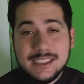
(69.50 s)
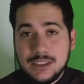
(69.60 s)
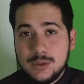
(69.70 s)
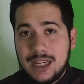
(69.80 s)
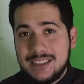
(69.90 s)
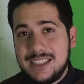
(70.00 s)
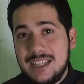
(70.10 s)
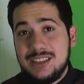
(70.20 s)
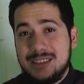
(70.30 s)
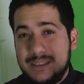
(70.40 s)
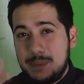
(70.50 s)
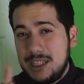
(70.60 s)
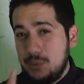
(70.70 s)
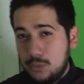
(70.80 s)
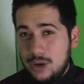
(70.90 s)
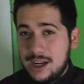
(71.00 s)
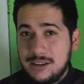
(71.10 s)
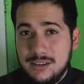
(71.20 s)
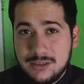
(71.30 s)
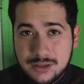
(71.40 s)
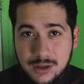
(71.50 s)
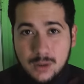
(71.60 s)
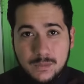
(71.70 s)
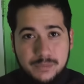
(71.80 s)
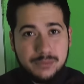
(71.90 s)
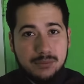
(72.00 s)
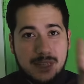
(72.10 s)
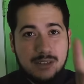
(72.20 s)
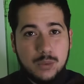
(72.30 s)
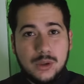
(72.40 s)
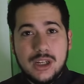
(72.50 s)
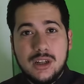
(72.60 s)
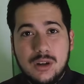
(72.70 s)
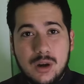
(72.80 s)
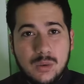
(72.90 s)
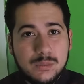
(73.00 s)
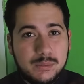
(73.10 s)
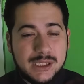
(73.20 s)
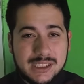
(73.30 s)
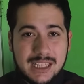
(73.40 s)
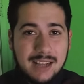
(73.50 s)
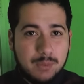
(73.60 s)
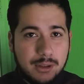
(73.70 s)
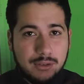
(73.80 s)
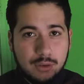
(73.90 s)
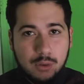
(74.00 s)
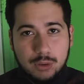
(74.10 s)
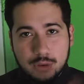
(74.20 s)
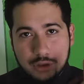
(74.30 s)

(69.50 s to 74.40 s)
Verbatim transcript: thinking you got signed to Spinnin' Records. So that's where we're gonna go because that's where the tutorial